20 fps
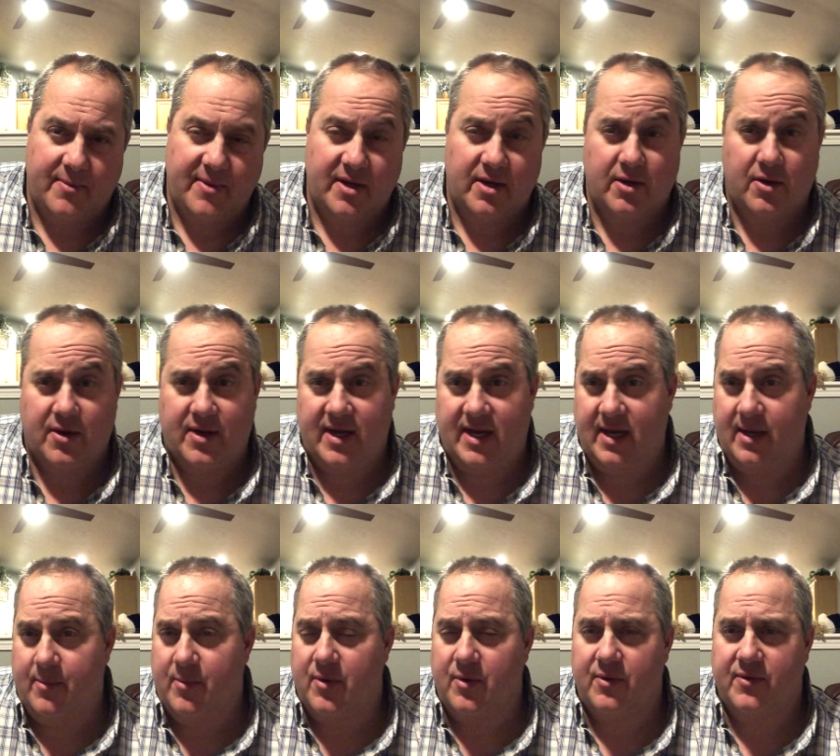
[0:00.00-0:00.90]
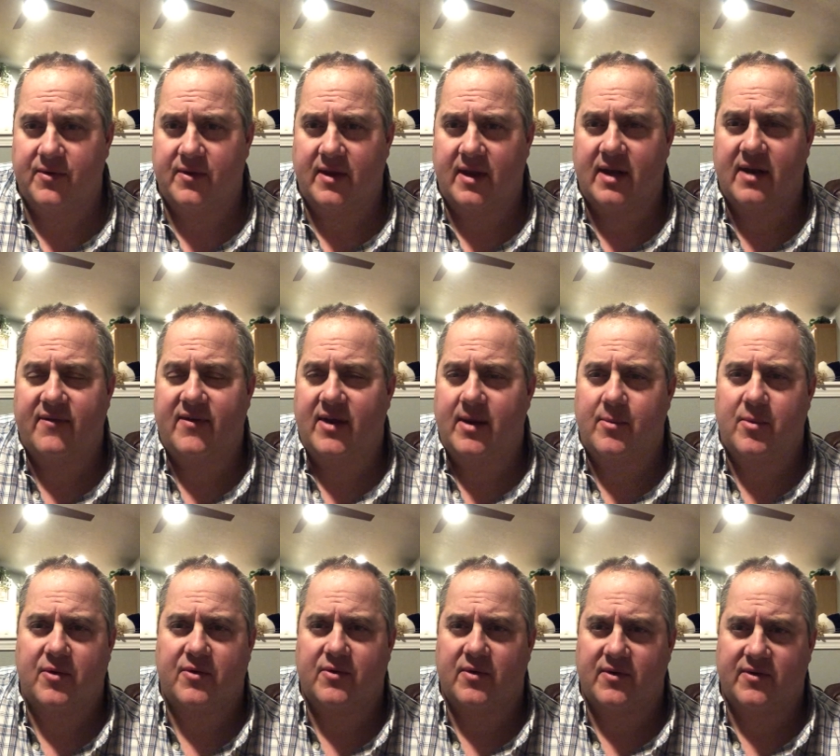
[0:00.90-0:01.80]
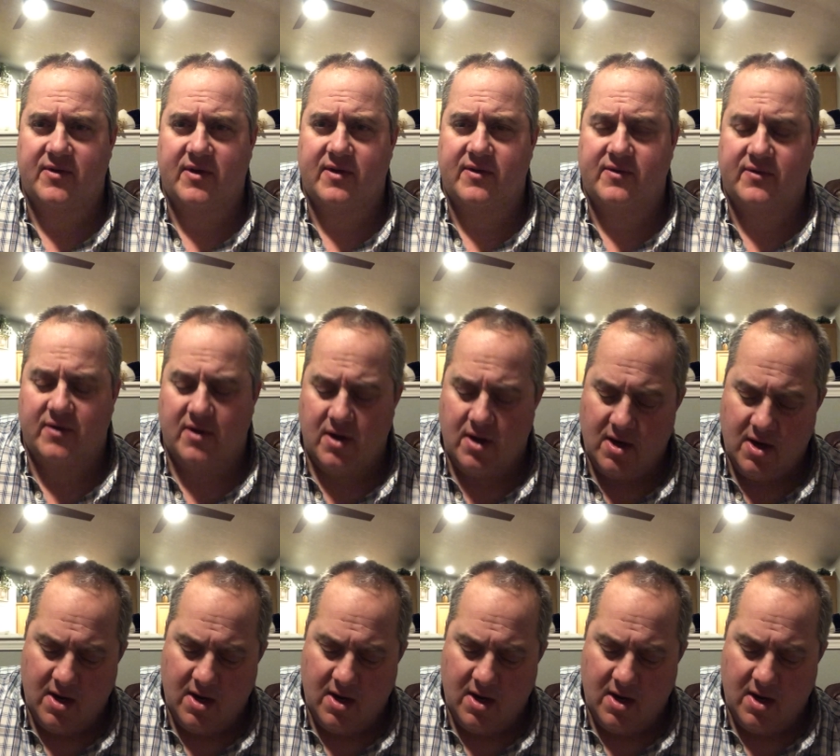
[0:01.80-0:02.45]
I mean, go to Hebrews, the end of Hebrews, and it says